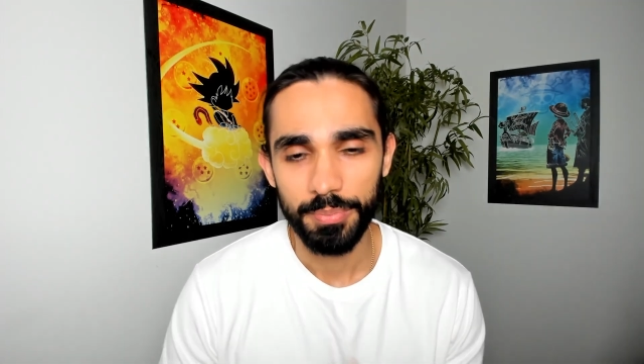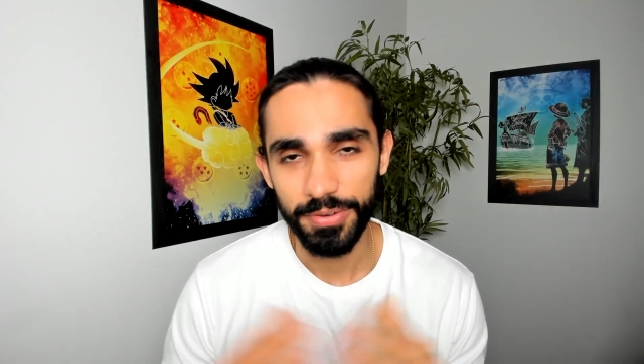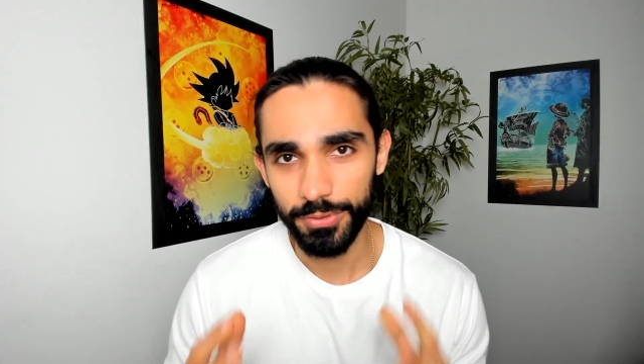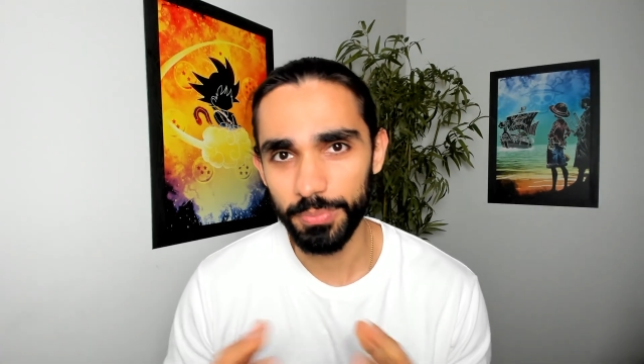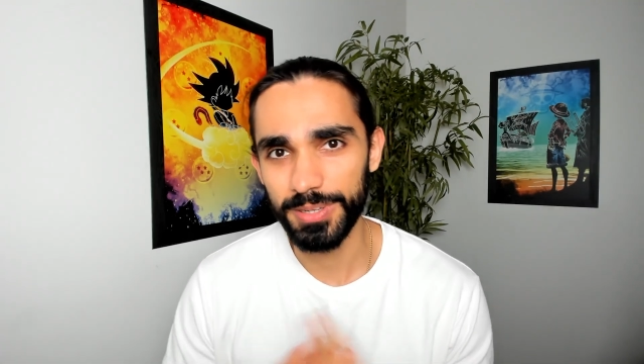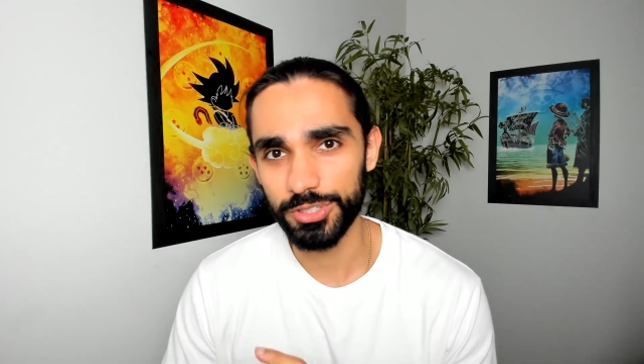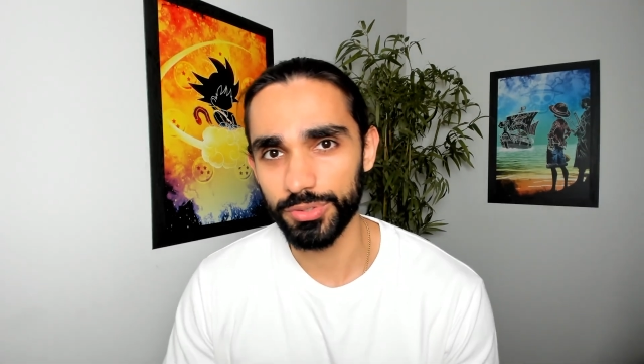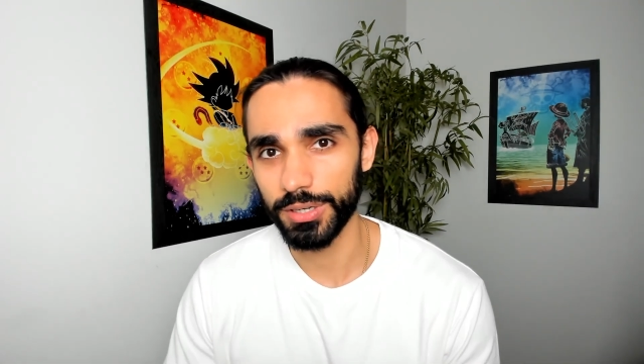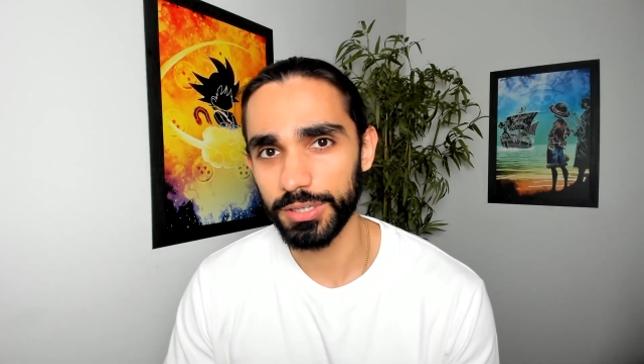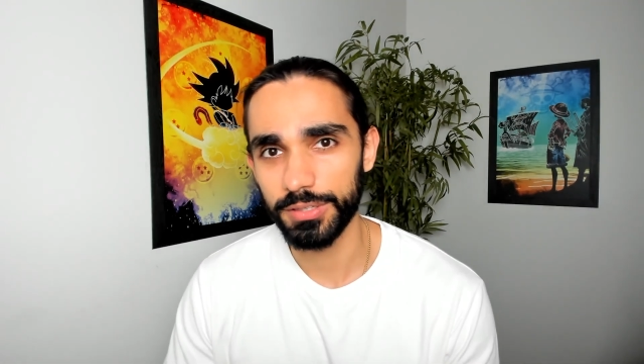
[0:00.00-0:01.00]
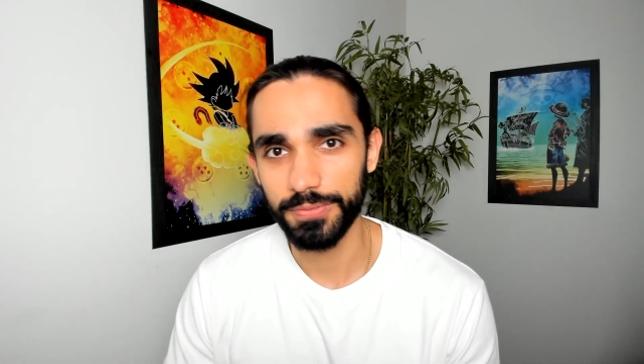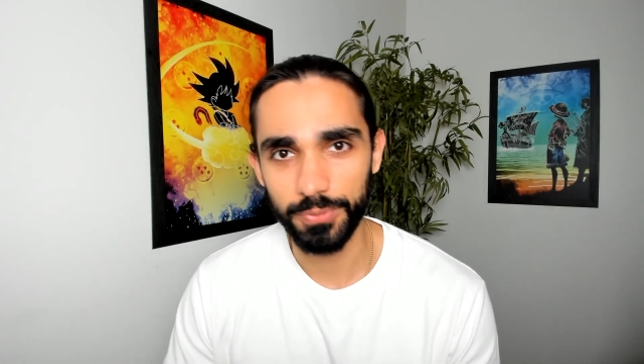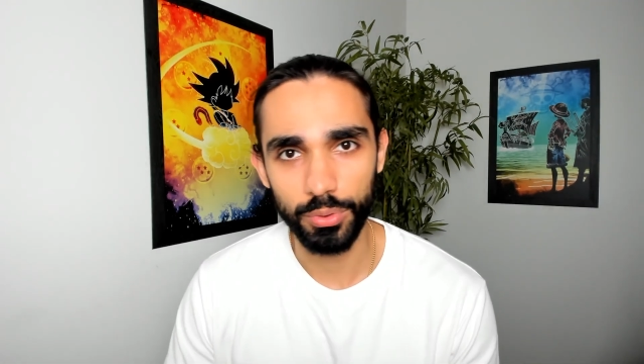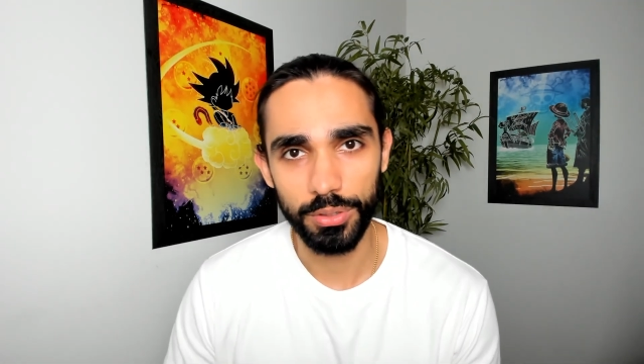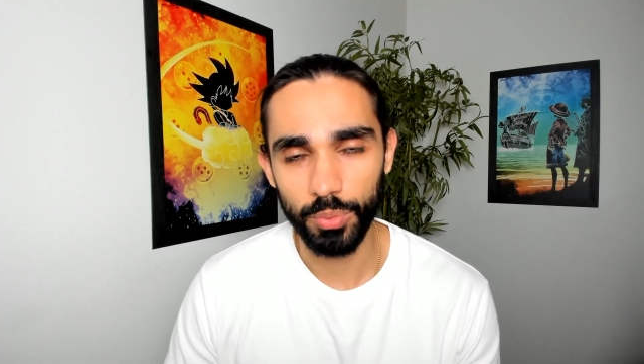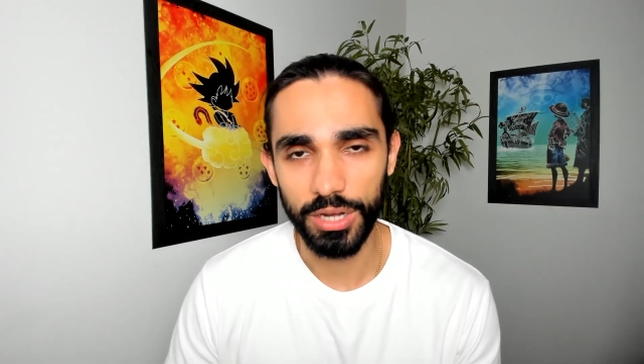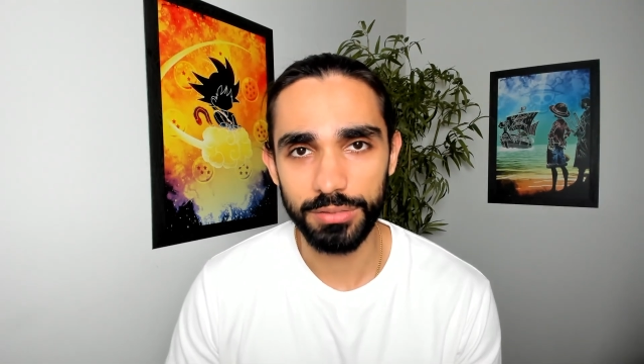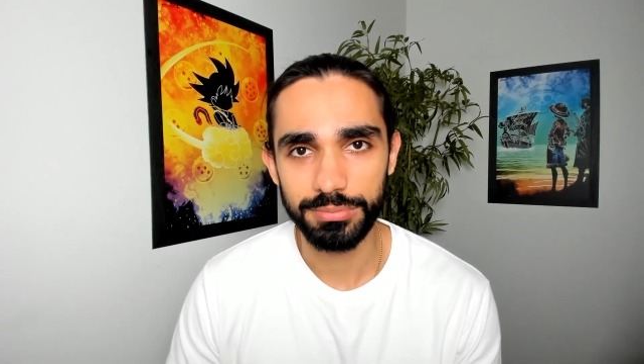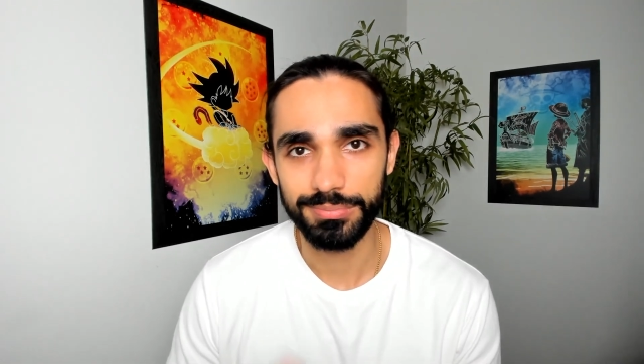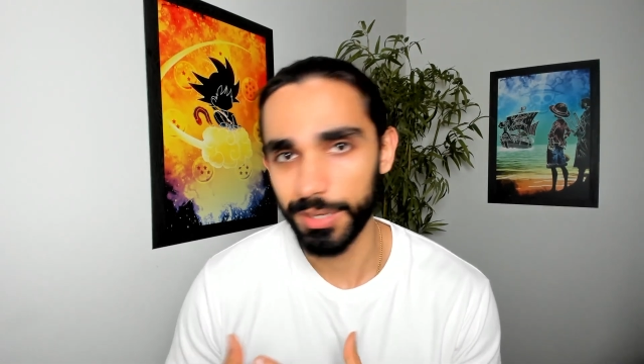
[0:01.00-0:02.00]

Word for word: But if you've been struggling for a while,